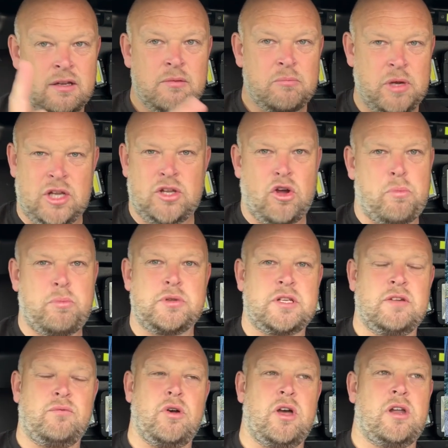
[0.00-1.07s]
being the
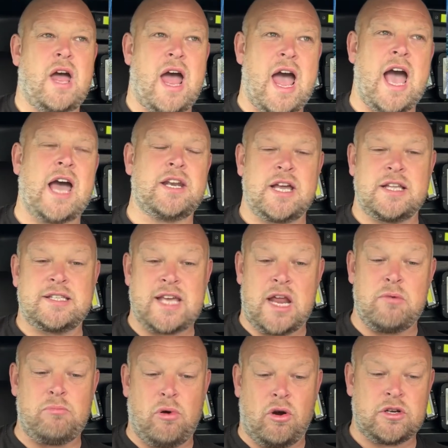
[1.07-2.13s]
operative word, I had a
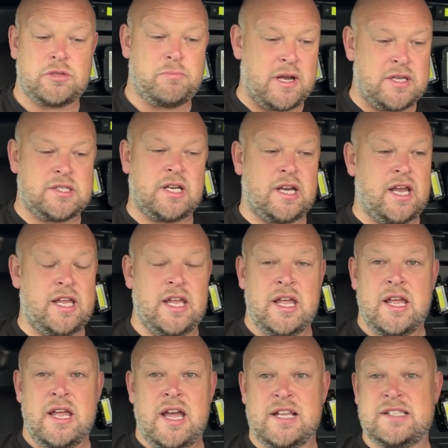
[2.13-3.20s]
tent box, basically
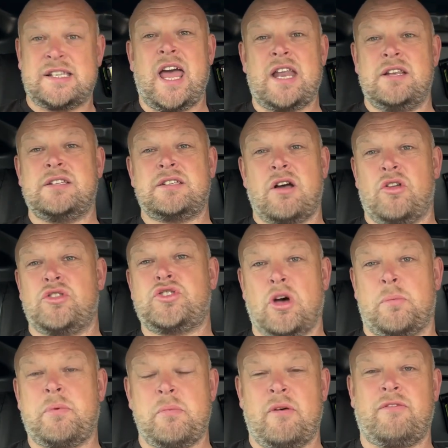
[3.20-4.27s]
a tent on
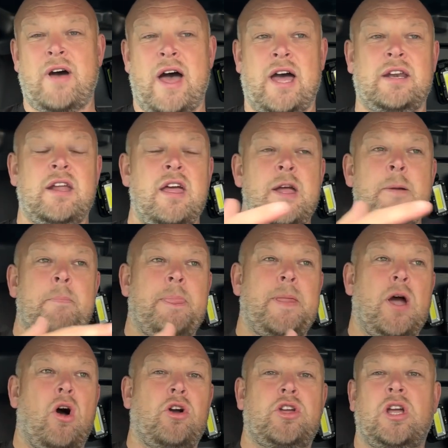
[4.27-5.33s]
top of my van
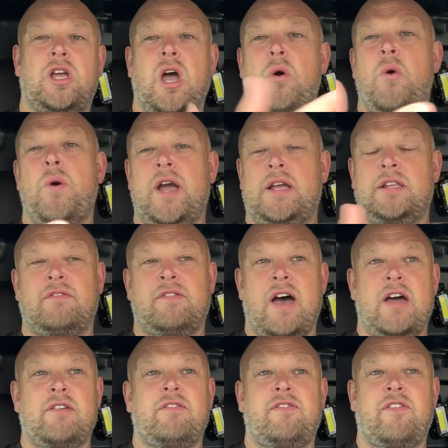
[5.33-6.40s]
that I could go away in the
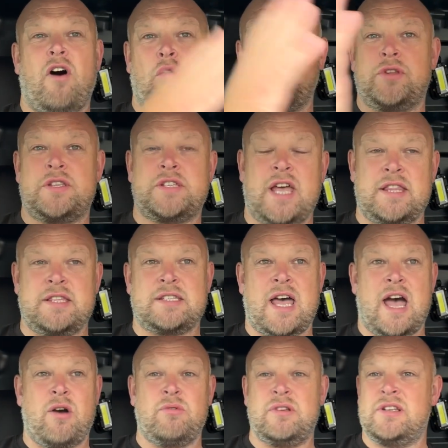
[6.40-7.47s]
van, fold the tent
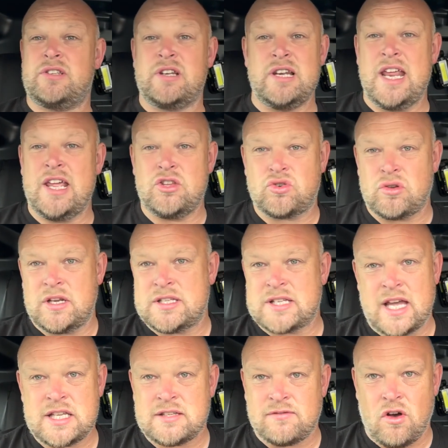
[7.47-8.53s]
out, literally
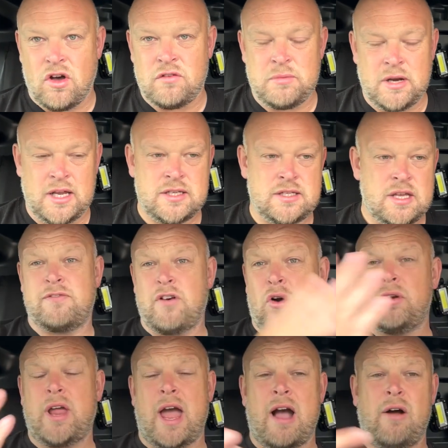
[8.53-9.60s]
takes 5 minutes, fold
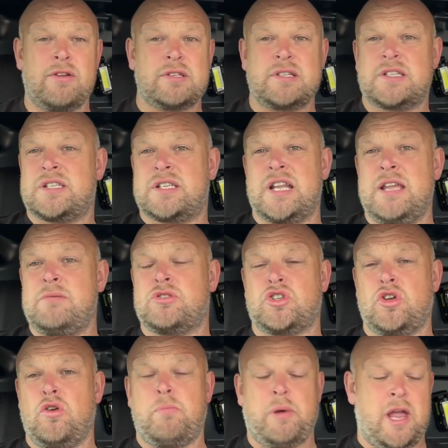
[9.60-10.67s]
it out, sleeps
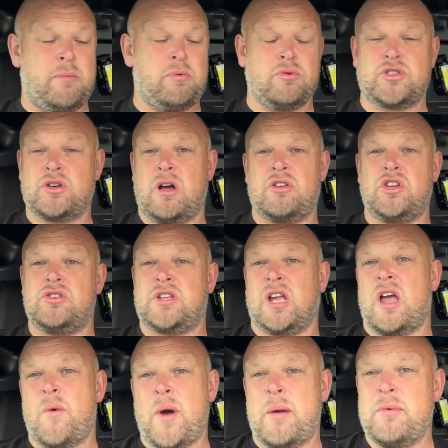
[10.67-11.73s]
two people. So I used to go
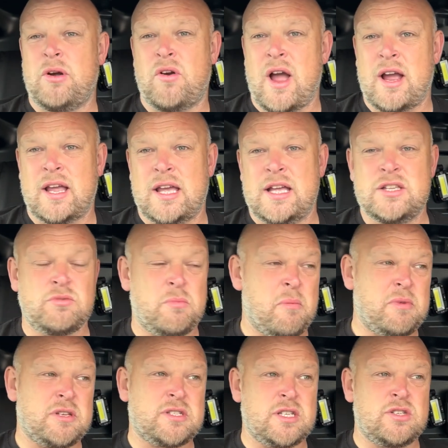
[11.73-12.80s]
away with my grandkids or my
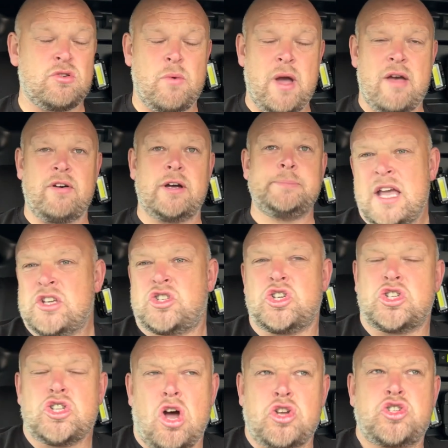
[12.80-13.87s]
missus or whatever. It's just
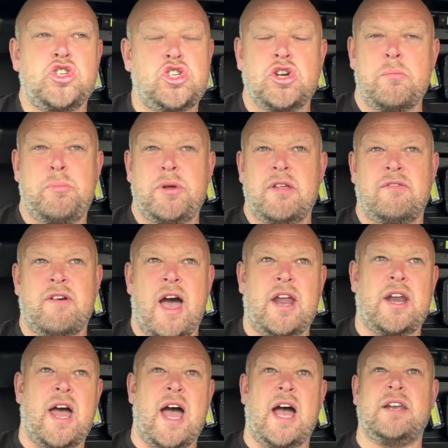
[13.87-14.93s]
nice to jump in the van
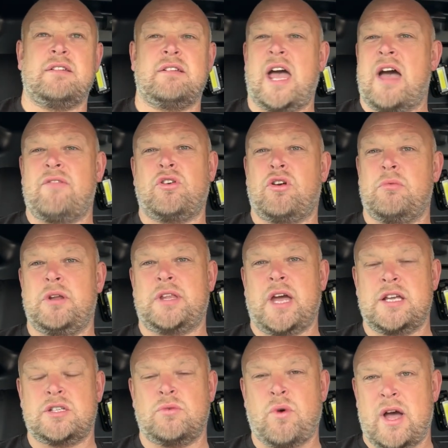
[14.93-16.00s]
and have a couple of
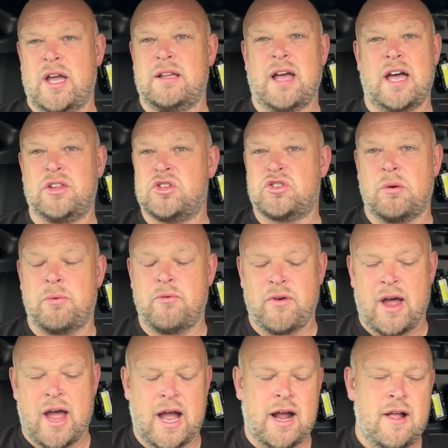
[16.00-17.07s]
days away at the drop of a
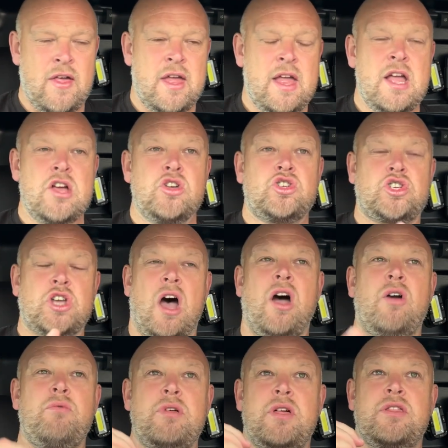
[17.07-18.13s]
hat.
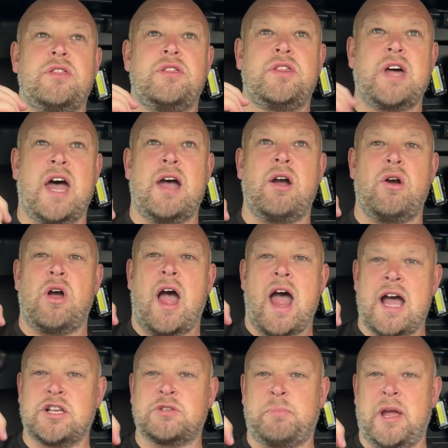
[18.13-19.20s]
So that
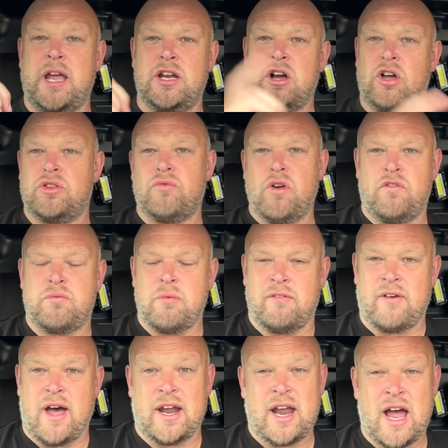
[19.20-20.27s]
has been on the roof of my
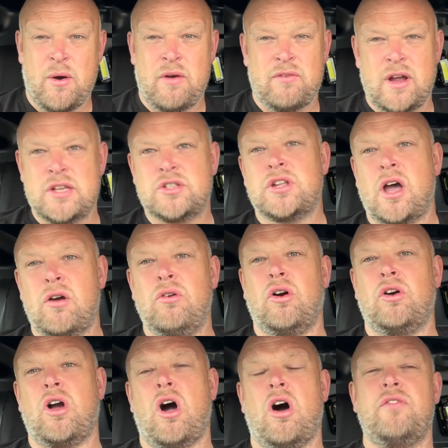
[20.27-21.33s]
van. However, it's no
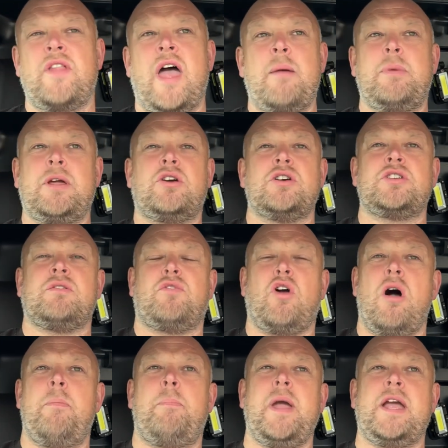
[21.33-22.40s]
longer on there because I've got
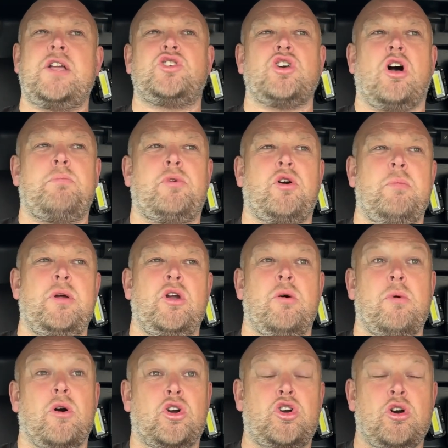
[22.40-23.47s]
a big job coming up,
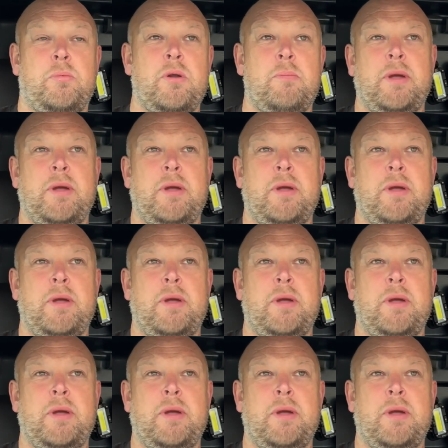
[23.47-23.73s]
or a couple of